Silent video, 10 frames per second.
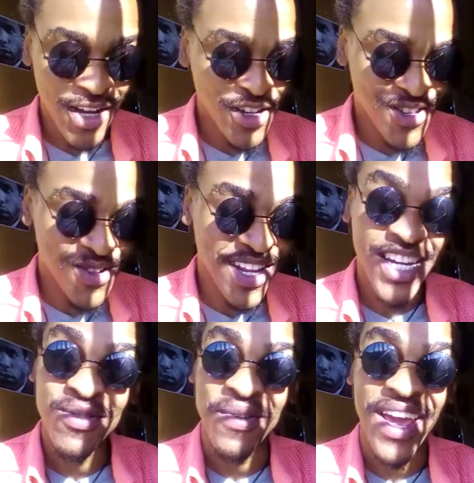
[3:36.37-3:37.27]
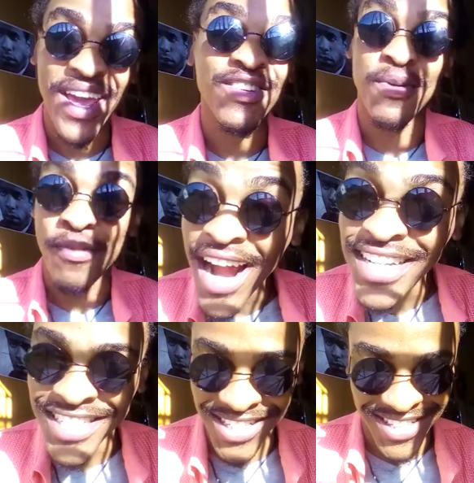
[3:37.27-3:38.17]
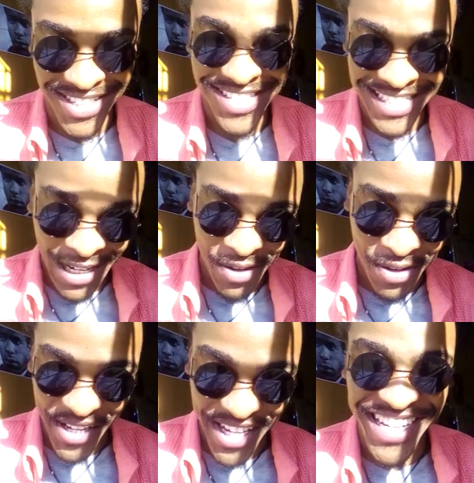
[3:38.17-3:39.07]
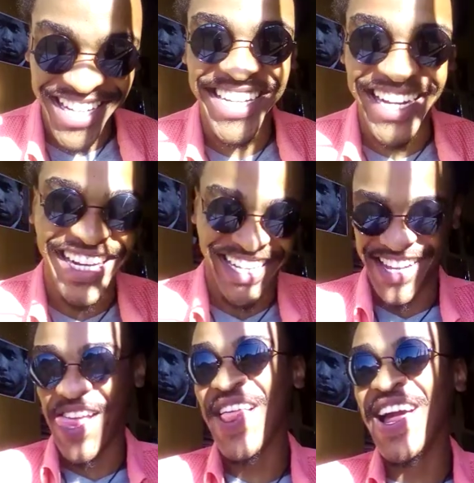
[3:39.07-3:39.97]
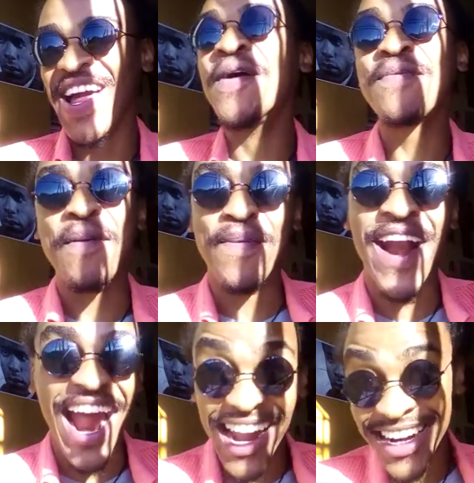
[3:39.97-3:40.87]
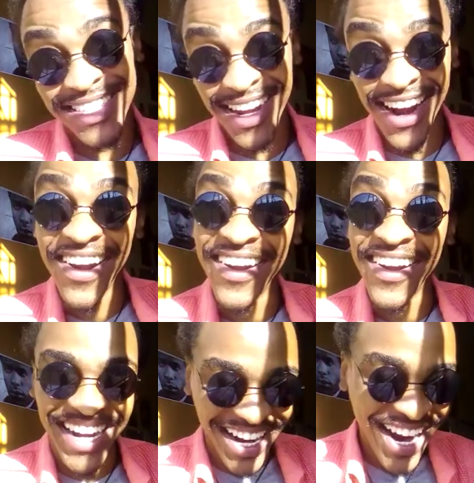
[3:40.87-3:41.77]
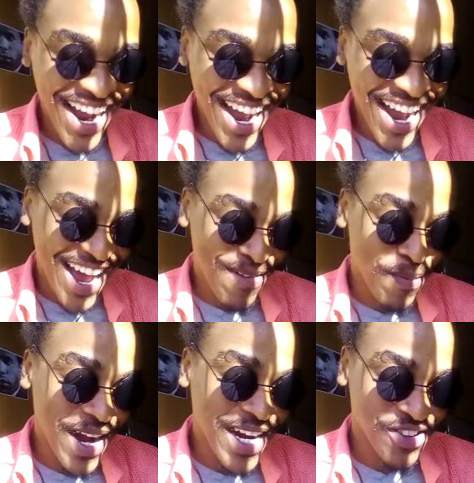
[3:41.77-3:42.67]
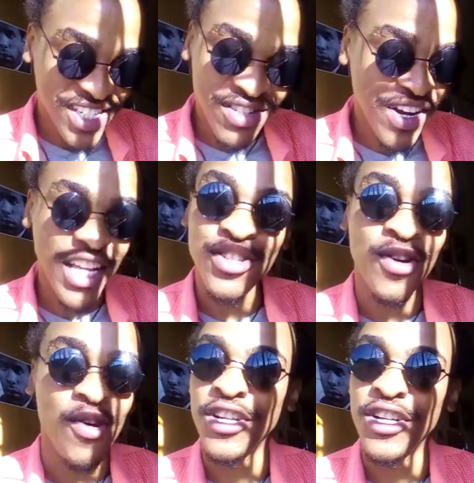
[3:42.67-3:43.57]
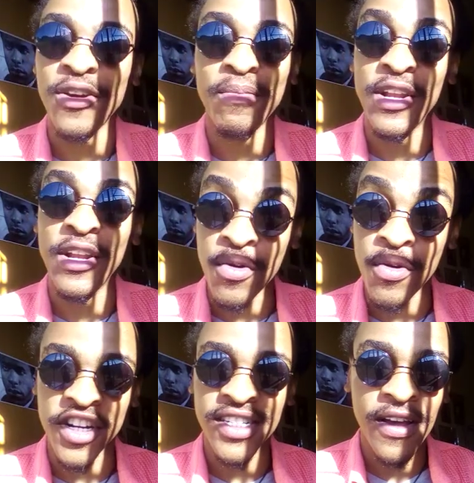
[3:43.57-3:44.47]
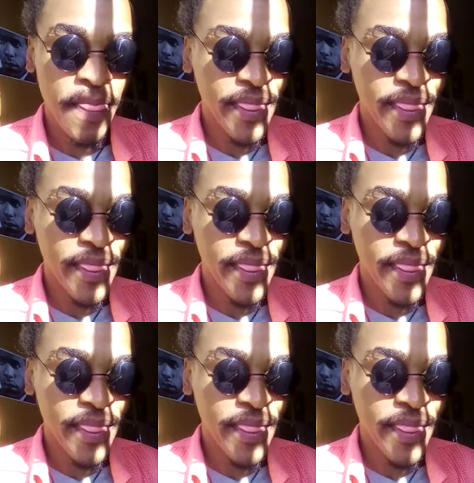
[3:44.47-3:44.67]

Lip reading: So the next word we have is proprietary. Say it with me. Proprietary. Proprietary just relates to ownership and owners.